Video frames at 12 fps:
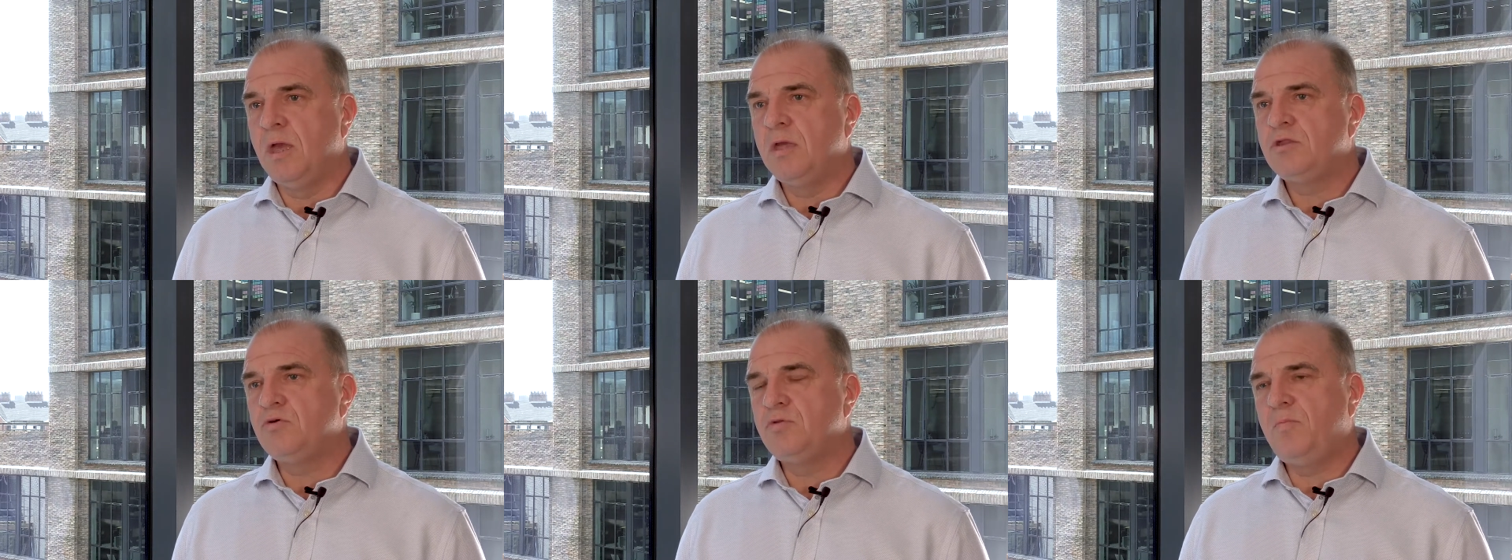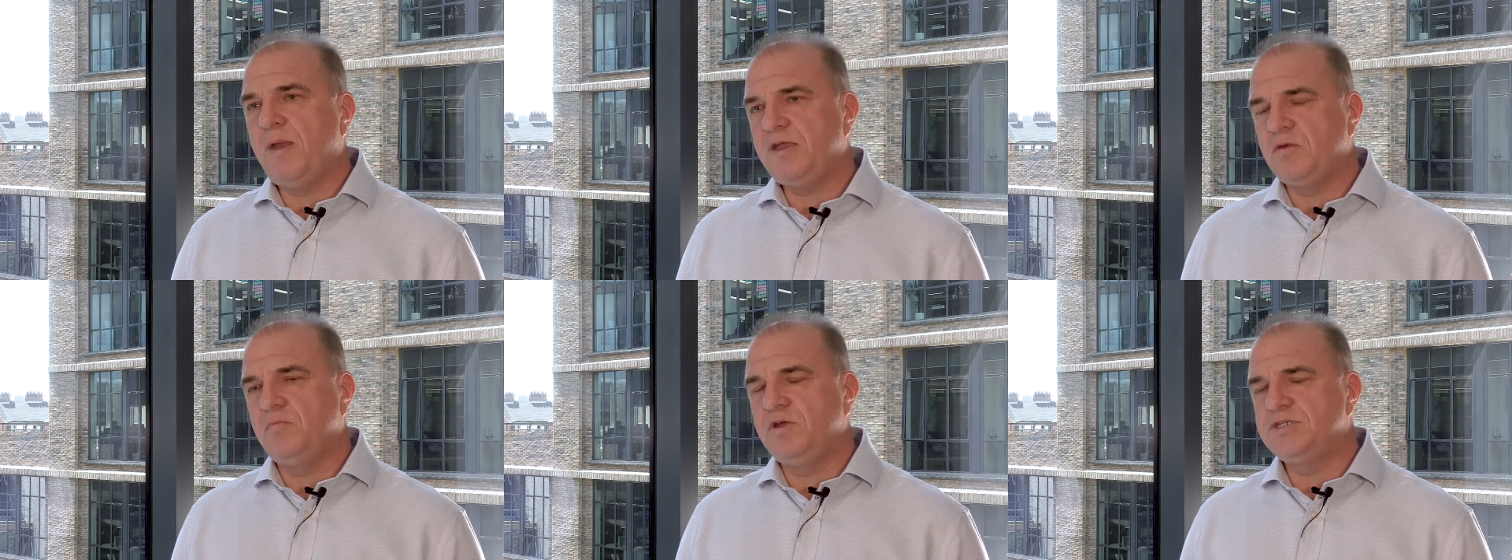So the
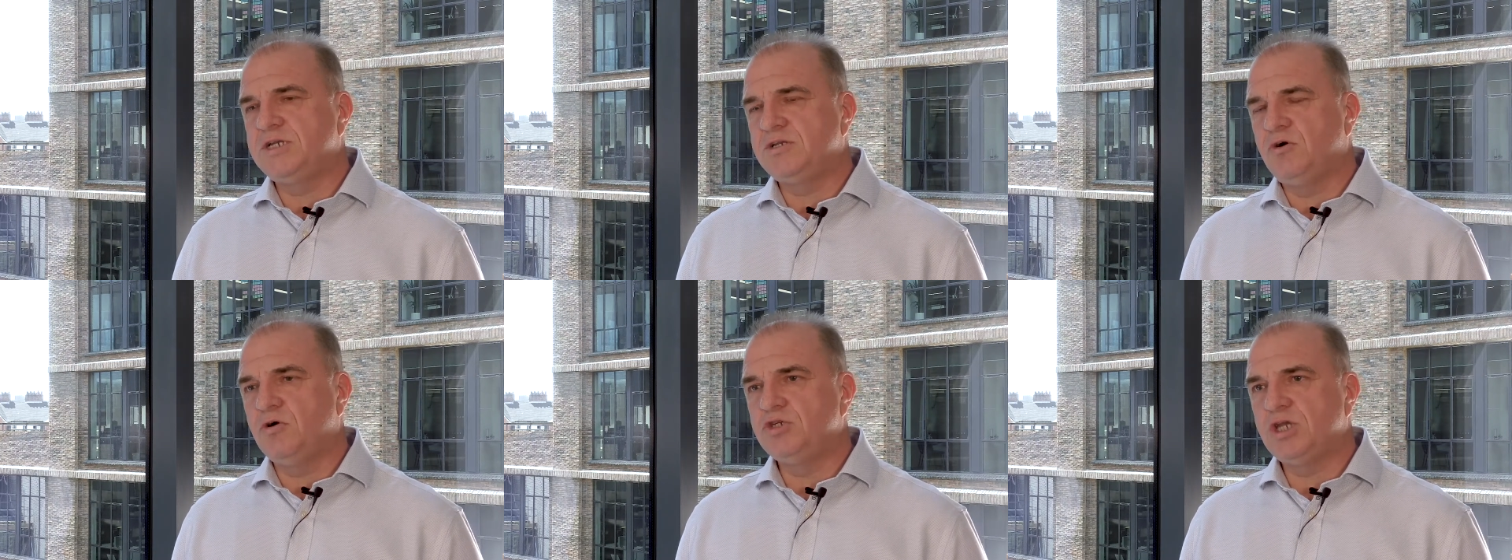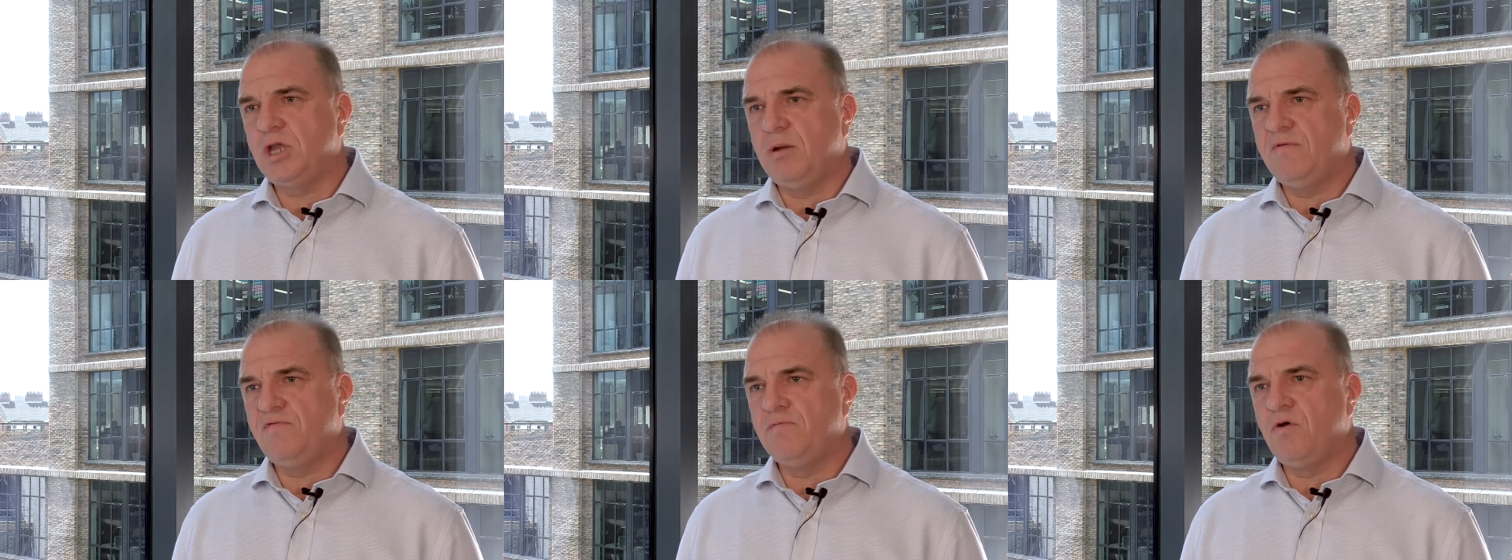best of breed technology
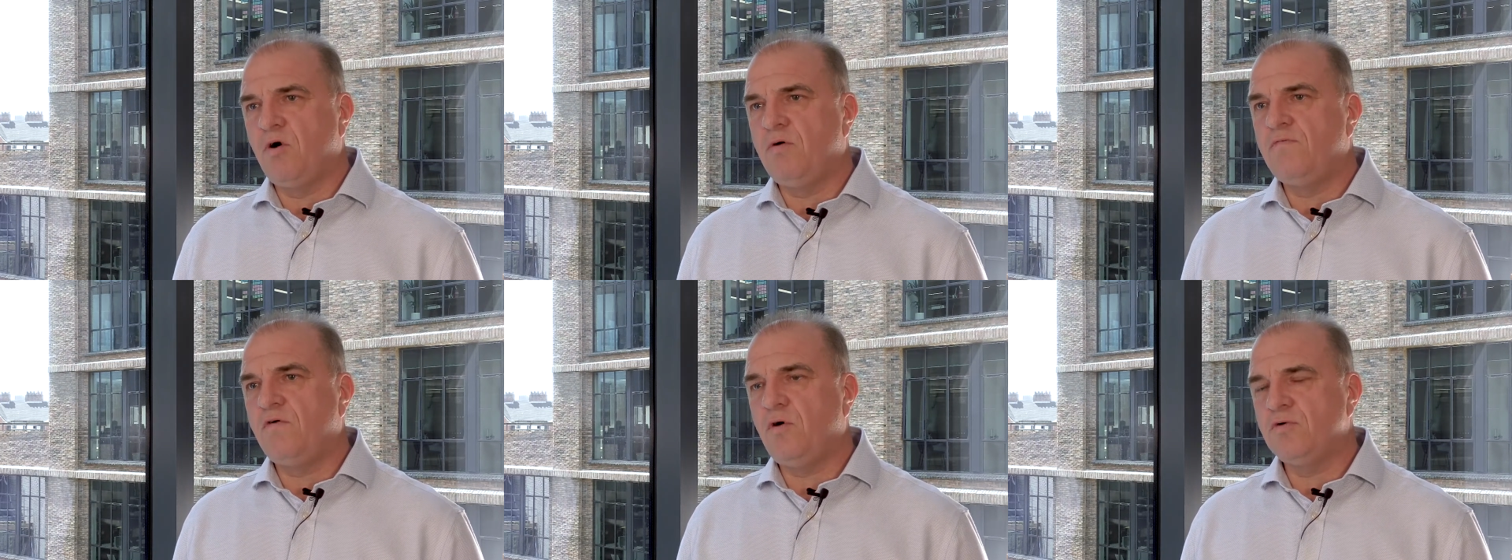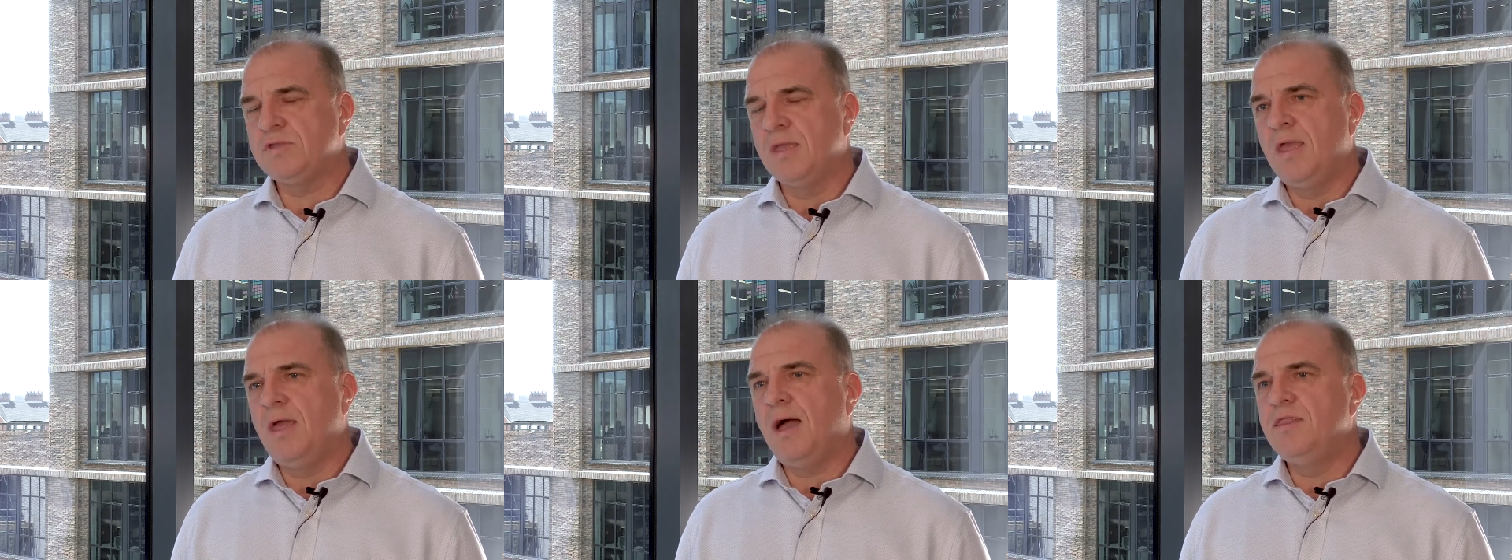coming from Commvault
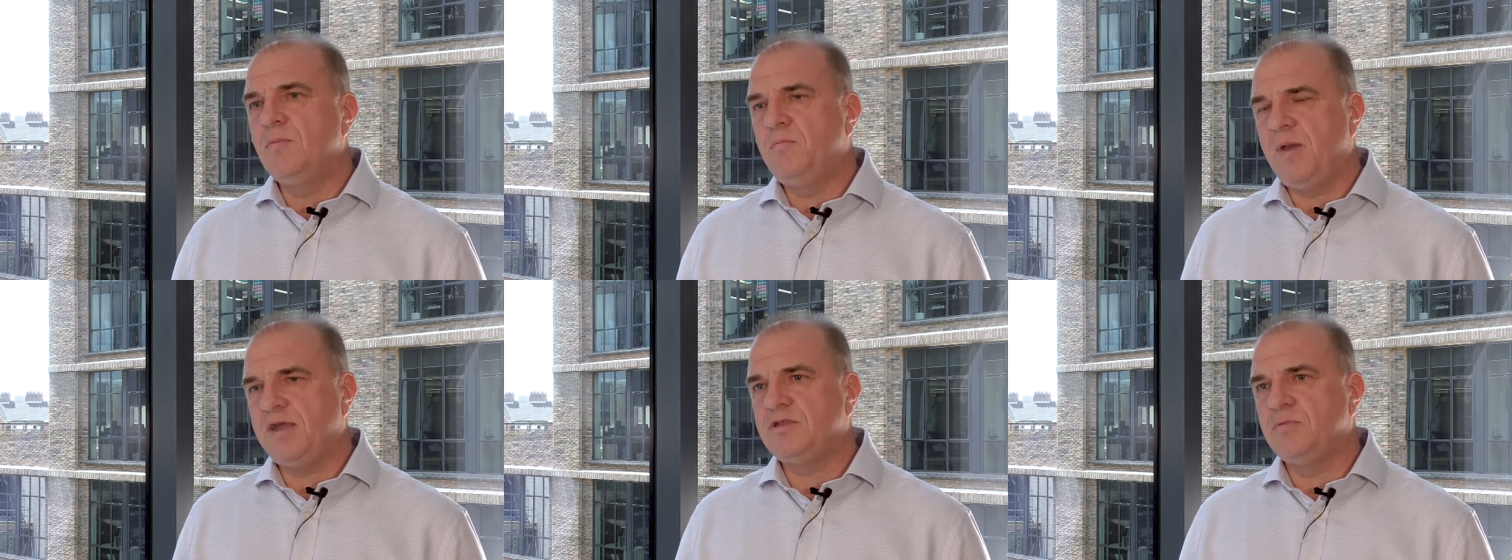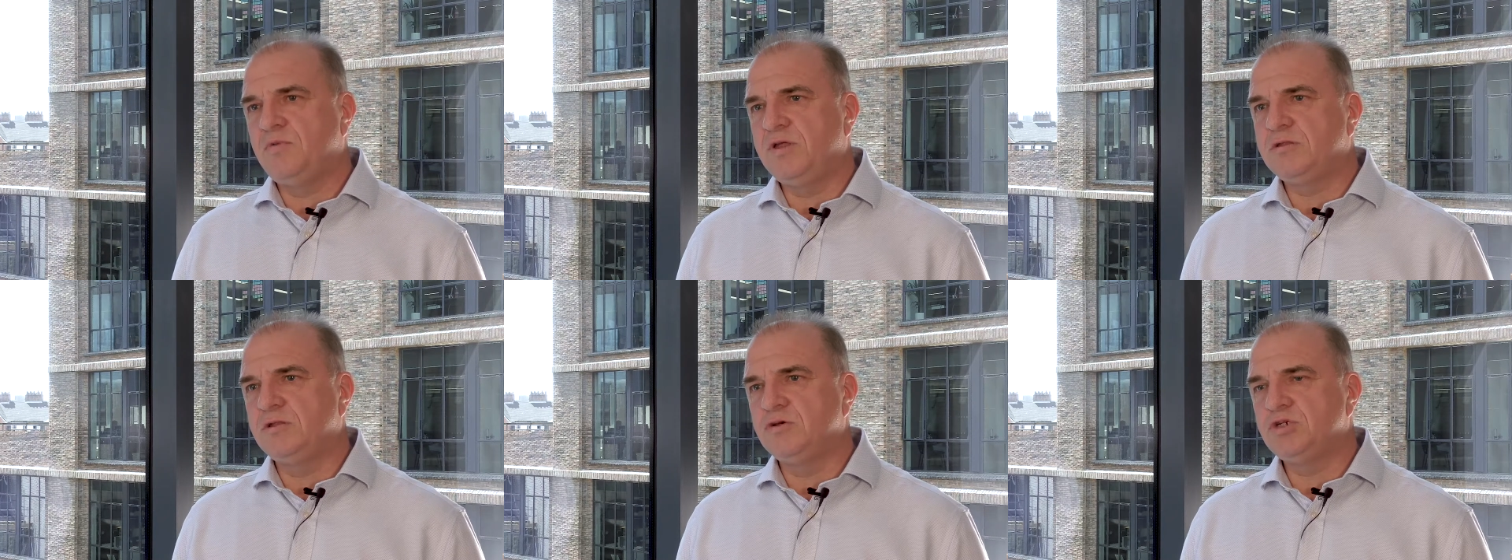and the best of breed
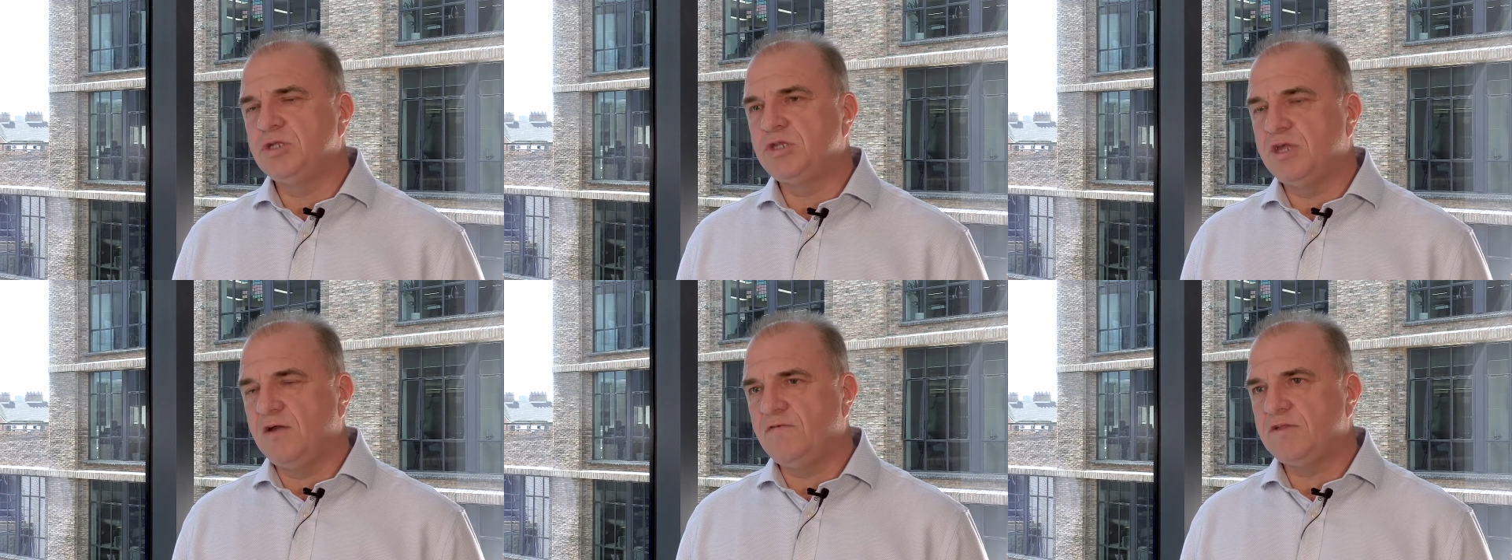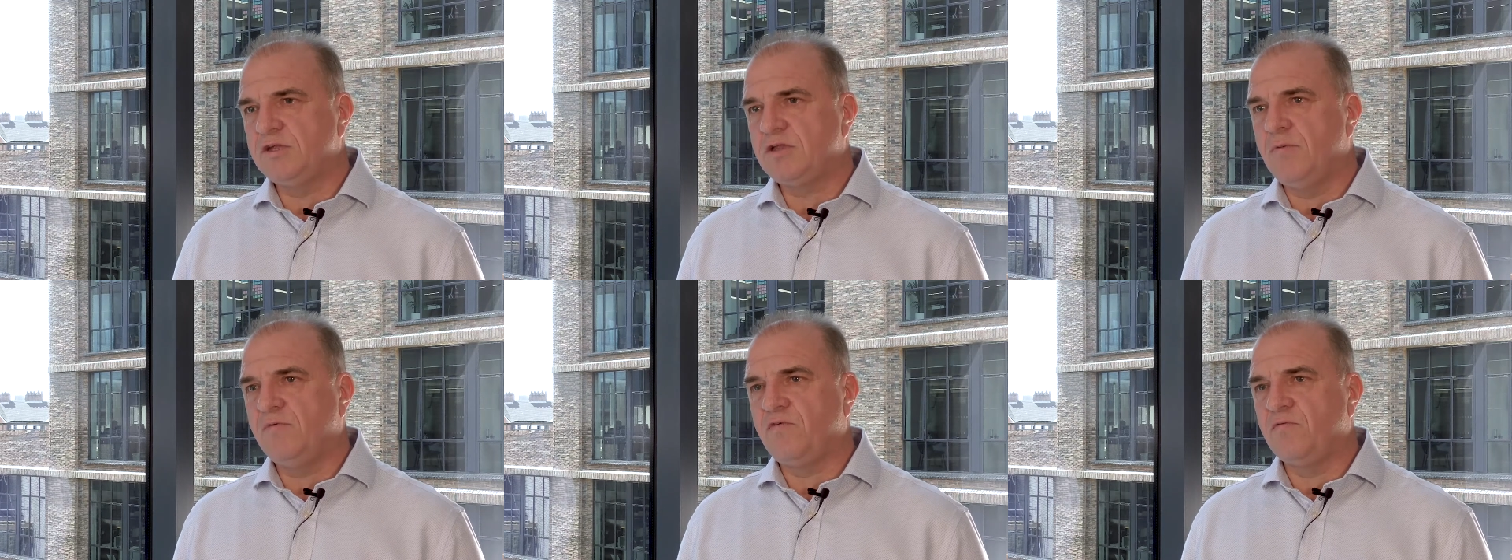solution services
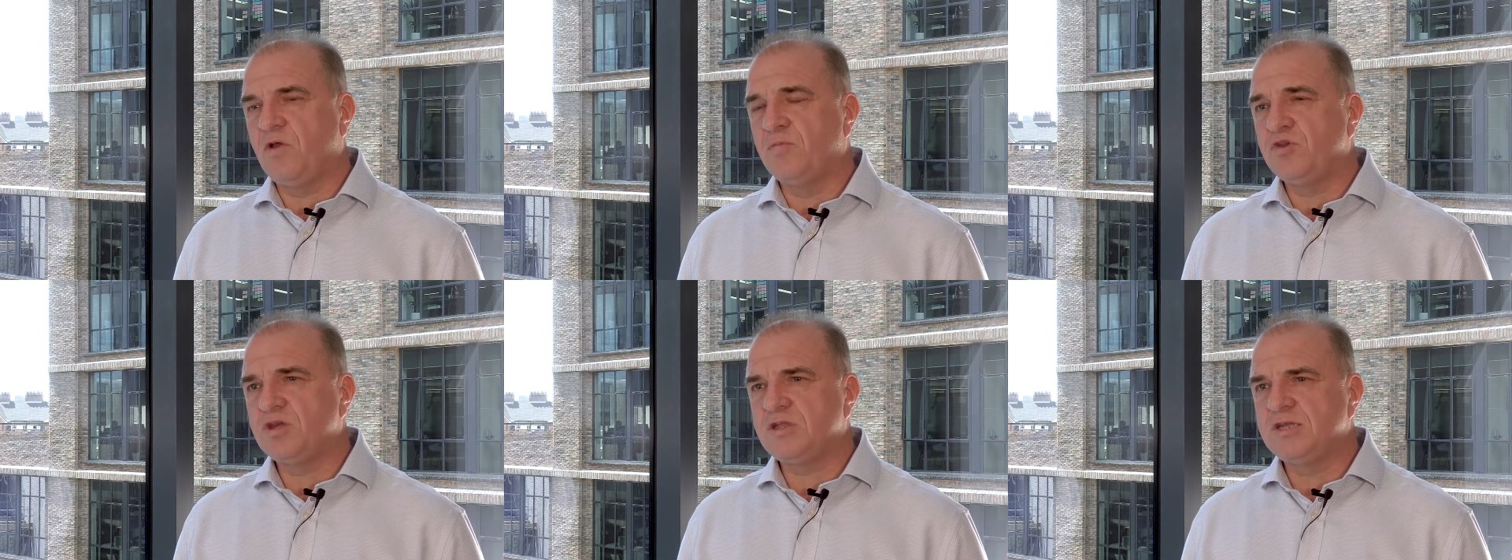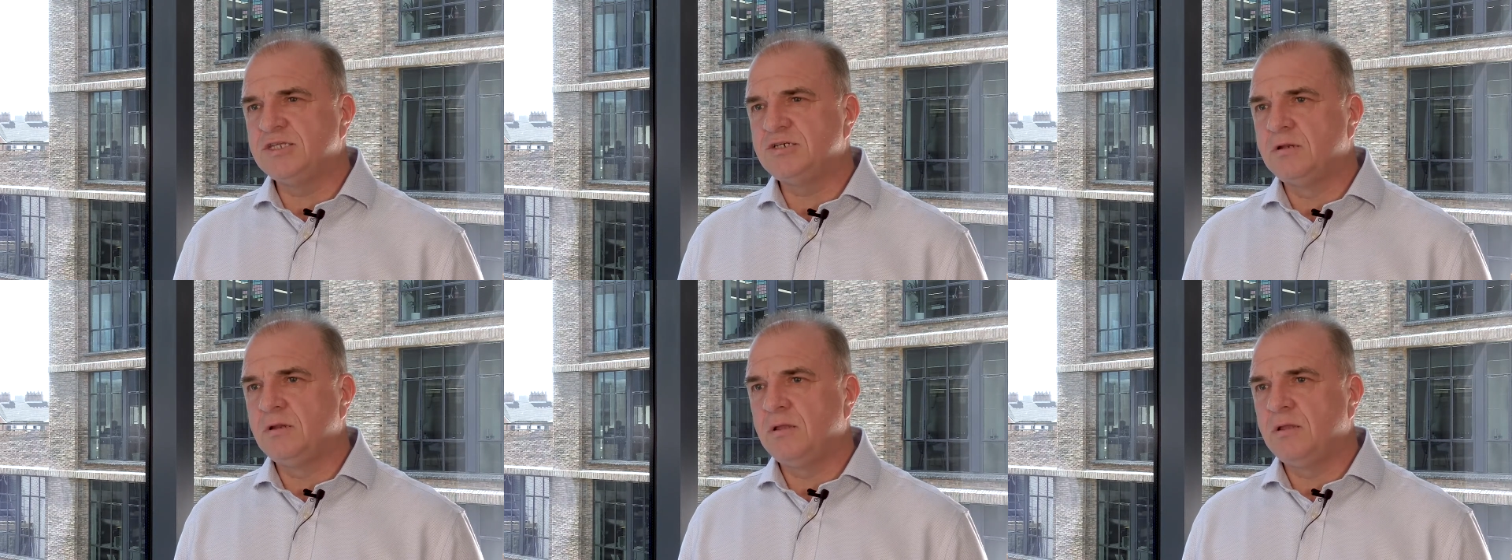coming from Computacenter.